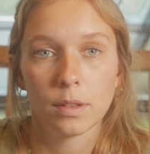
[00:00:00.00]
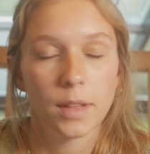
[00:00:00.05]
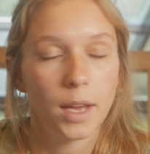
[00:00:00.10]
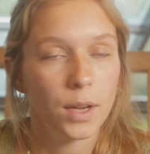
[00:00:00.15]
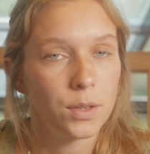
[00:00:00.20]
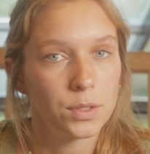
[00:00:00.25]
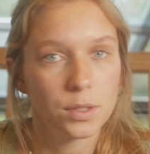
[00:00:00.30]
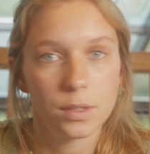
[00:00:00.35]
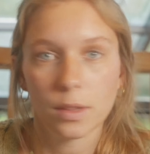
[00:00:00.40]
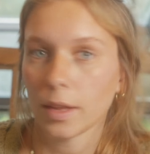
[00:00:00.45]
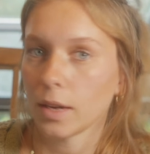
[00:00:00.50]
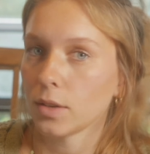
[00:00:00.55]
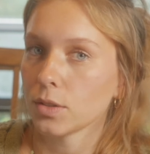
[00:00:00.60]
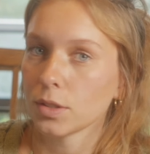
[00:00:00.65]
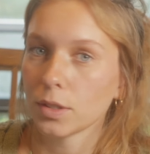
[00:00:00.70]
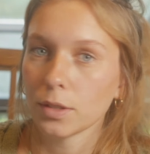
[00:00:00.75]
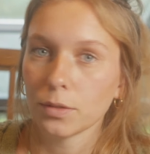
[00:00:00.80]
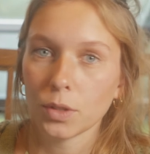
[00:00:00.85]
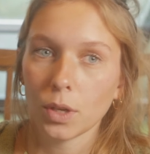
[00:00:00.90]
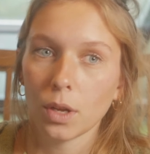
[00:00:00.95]
thousands
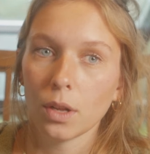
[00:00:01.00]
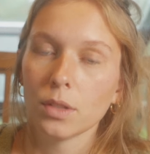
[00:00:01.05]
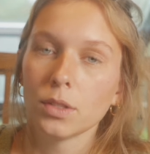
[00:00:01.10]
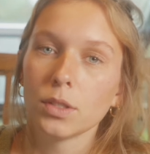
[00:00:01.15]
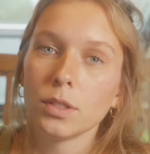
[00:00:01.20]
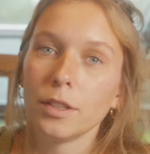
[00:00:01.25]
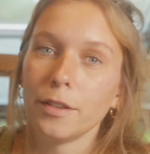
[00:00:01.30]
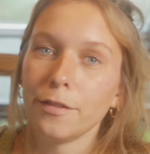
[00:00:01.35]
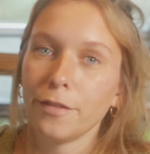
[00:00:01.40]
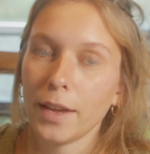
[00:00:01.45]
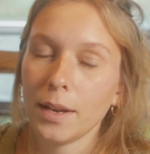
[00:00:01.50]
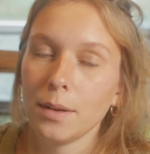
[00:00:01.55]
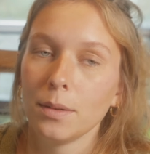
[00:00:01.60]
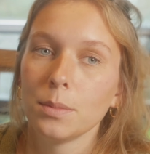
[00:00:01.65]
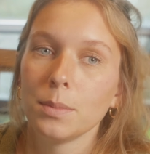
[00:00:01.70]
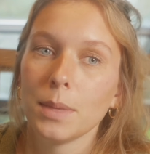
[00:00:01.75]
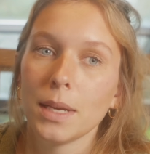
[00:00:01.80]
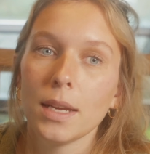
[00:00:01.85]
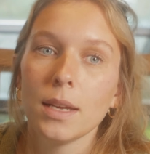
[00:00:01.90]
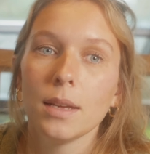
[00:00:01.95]
thousands of dollars to
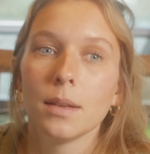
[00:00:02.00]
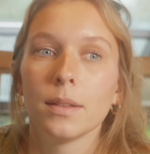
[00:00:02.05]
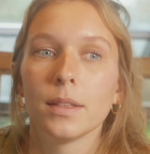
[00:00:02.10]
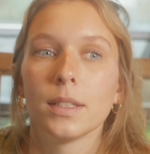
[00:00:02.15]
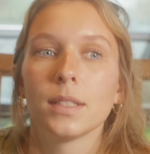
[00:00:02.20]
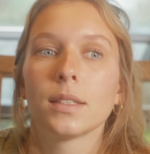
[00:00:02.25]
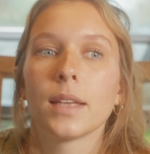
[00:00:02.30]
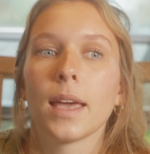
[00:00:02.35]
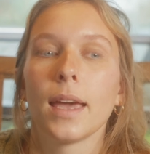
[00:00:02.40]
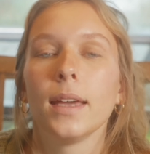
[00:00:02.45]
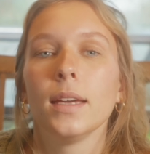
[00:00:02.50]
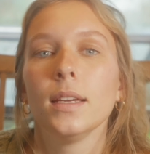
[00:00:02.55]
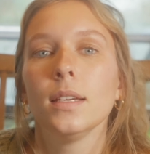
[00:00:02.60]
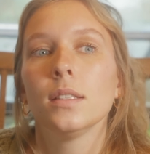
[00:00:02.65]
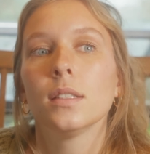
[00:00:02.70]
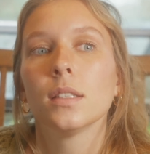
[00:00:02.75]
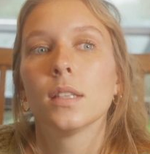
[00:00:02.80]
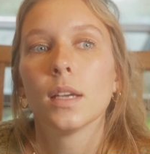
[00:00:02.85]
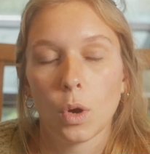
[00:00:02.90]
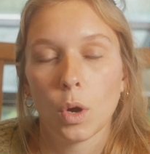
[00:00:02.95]
defend me in this
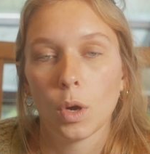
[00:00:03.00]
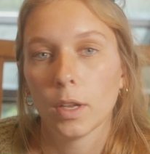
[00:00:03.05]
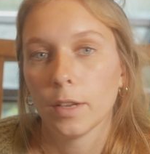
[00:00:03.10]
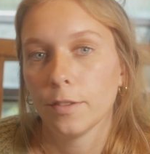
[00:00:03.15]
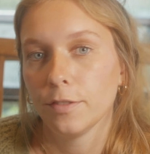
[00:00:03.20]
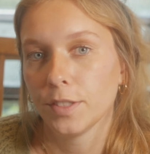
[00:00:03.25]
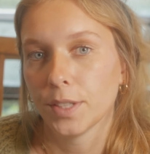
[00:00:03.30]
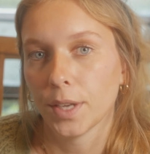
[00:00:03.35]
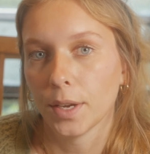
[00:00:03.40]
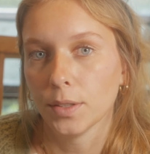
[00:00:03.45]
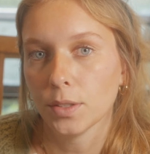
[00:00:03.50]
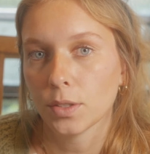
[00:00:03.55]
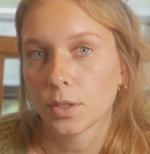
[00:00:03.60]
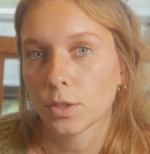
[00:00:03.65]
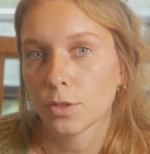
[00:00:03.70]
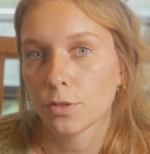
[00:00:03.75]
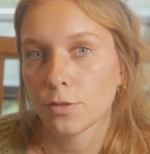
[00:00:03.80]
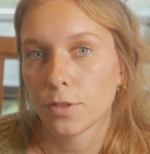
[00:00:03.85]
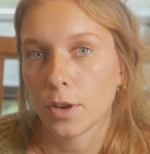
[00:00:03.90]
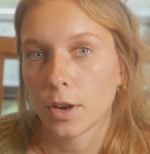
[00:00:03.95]
case all I've done
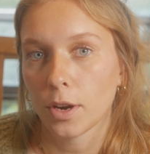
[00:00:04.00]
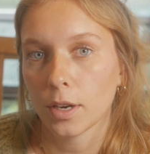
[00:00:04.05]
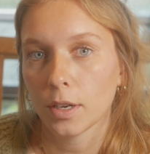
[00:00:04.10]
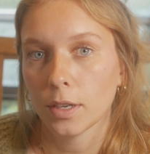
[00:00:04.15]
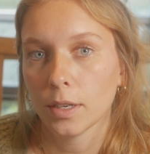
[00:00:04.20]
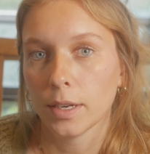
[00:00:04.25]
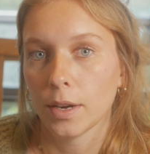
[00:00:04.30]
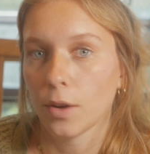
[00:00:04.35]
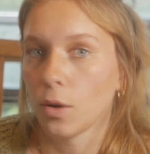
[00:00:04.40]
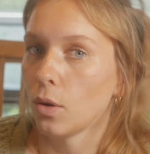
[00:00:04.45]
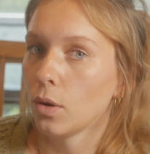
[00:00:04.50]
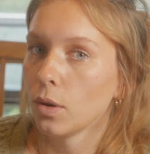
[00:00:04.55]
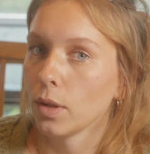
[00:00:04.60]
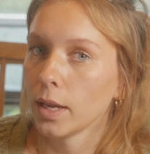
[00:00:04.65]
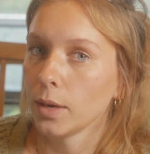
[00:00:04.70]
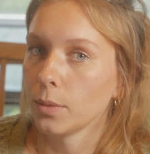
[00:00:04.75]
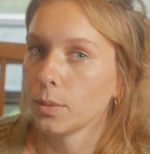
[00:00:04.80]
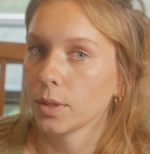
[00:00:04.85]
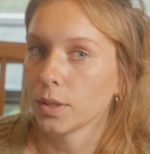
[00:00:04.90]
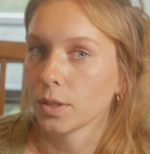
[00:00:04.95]
so far and all
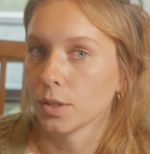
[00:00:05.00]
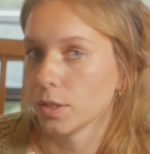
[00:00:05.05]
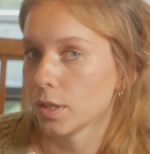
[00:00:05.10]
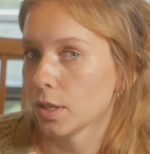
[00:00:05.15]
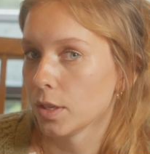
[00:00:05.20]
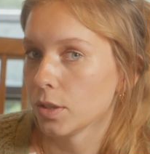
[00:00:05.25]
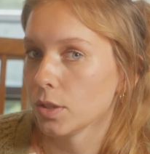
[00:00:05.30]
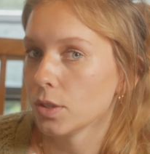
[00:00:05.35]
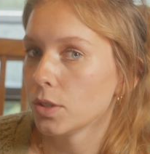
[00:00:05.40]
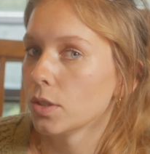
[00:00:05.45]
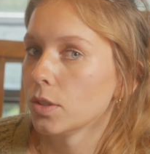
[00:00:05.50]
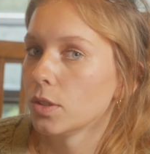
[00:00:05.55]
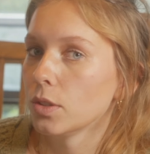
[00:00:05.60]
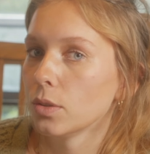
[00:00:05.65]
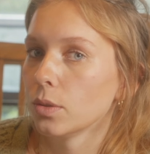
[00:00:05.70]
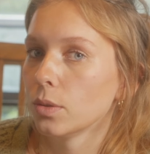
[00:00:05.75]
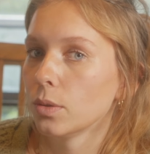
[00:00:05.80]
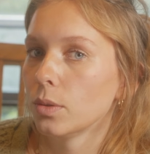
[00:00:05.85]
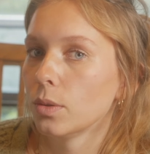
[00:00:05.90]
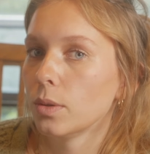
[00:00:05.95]
I will continue to
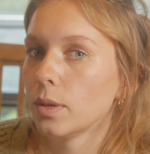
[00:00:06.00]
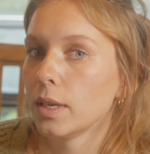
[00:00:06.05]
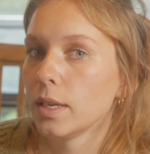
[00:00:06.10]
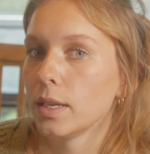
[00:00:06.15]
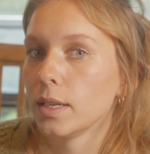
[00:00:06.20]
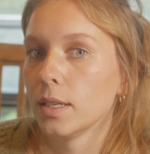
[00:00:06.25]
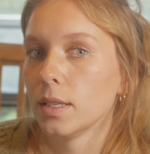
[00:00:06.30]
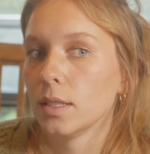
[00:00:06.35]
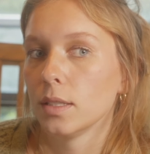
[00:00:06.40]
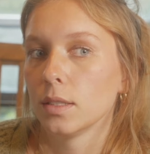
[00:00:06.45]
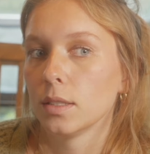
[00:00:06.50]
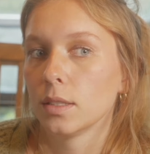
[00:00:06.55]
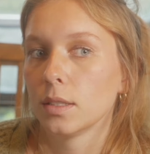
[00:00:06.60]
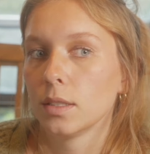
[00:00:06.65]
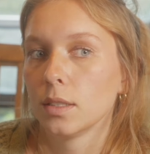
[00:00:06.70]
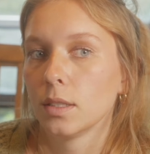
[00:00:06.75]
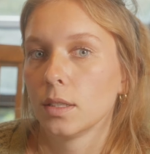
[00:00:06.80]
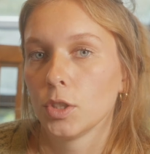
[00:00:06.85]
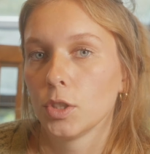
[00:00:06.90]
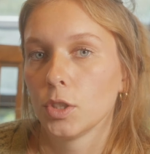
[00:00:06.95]
do
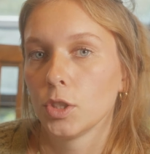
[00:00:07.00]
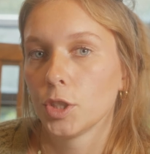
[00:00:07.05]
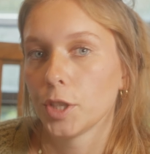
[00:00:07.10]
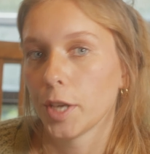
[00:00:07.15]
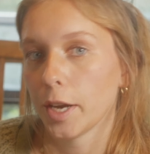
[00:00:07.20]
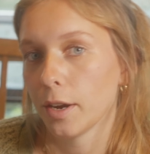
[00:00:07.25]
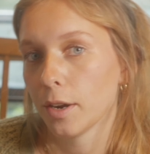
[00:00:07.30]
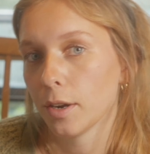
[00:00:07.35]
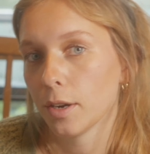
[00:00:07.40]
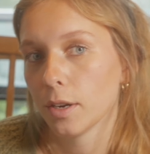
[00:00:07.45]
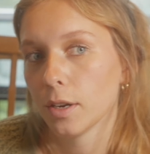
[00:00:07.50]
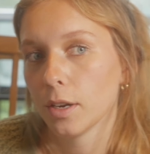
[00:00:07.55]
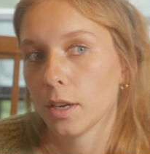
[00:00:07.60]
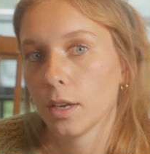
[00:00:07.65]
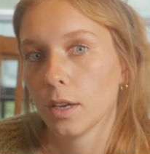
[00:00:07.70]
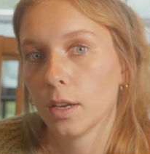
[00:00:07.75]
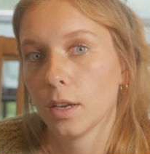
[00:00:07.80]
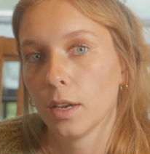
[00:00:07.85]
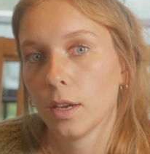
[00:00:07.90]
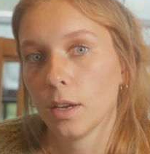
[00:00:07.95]
is
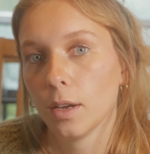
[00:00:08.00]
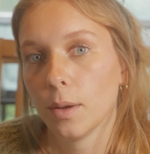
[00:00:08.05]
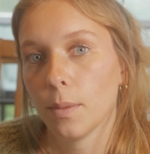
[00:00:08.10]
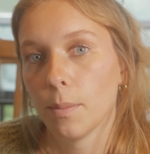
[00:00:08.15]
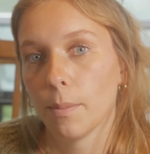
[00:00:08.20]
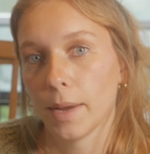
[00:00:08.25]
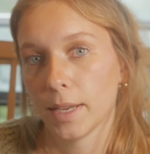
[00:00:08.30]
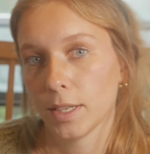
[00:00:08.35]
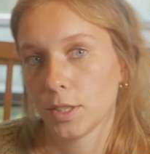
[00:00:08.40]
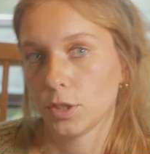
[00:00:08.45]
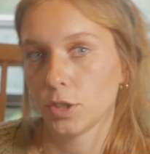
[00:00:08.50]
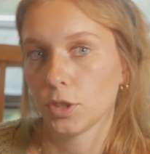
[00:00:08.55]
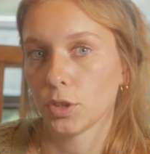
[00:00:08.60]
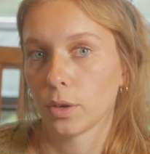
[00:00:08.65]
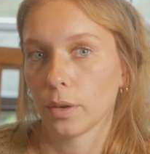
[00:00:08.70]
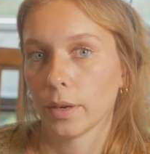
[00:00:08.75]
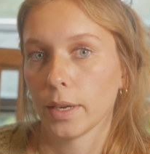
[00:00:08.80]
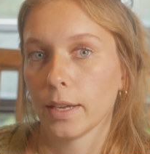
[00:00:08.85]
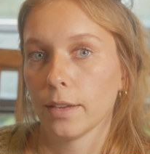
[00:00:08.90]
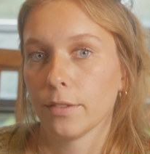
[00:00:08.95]
share my
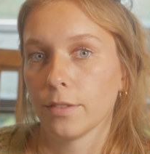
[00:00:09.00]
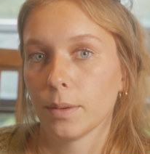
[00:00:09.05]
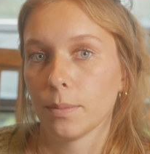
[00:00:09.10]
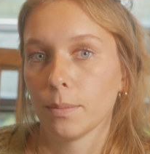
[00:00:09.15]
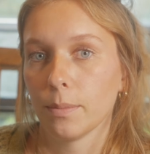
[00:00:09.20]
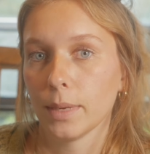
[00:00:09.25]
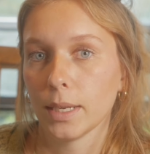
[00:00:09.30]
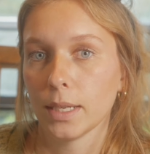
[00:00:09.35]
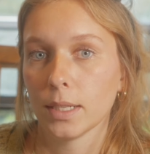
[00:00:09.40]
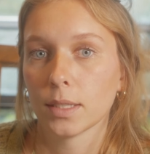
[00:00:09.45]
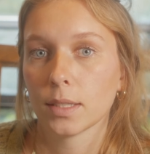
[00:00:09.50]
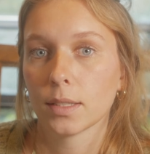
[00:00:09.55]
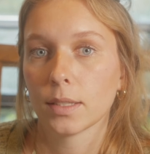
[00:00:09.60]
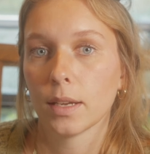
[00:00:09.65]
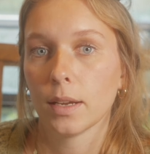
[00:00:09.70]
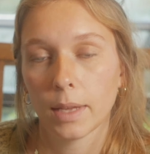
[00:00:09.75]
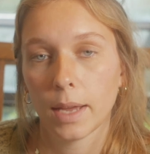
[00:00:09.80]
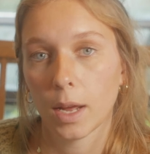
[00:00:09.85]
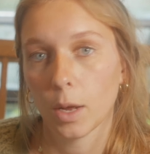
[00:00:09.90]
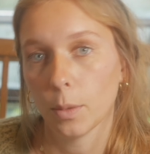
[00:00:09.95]
story if it means
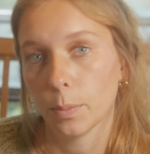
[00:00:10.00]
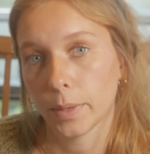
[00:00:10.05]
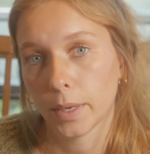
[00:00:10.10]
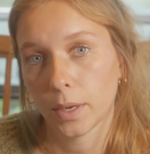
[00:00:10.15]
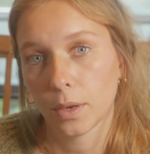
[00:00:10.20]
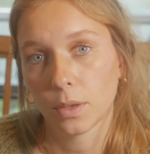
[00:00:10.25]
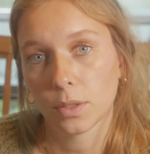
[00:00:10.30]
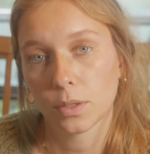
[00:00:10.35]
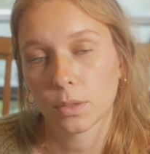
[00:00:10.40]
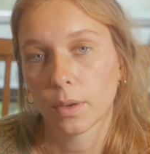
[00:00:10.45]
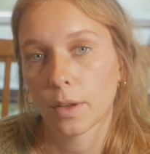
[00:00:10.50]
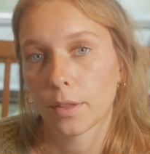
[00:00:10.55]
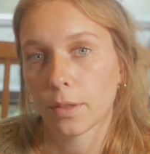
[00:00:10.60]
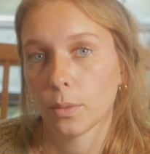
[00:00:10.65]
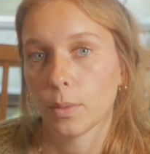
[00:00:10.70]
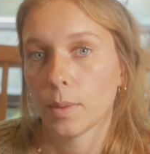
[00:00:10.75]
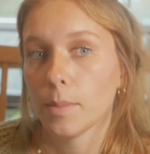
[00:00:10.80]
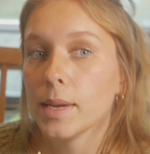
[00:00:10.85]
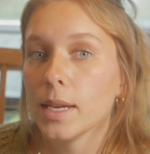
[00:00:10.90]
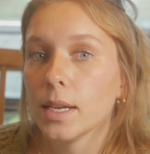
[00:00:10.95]
helping also
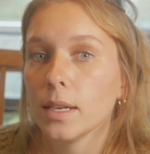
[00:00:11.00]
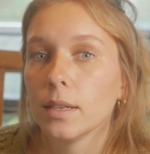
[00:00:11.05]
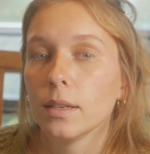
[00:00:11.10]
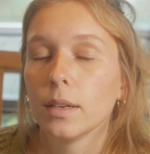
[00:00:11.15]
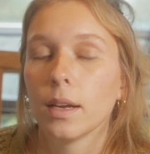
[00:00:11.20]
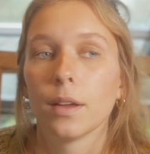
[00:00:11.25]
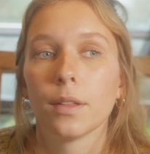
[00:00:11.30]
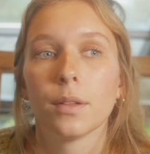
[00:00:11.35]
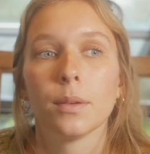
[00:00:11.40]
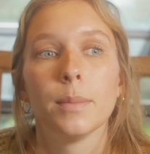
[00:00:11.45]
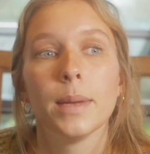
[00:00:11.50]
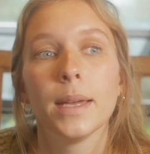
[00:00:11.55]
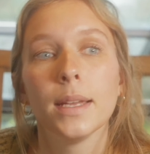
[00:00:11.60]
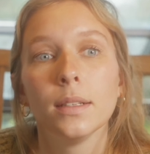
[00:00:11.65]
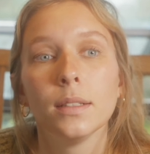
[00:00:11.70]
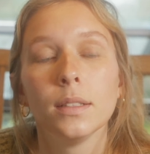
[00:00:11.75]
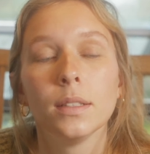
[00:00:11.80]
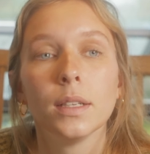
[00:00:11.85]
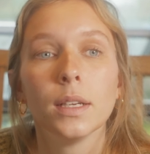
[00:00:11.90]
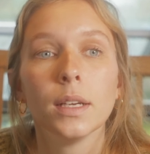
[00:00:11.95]
other women, other
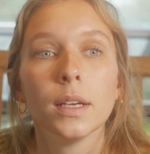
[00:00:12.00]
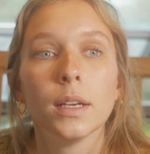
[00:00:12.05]
men,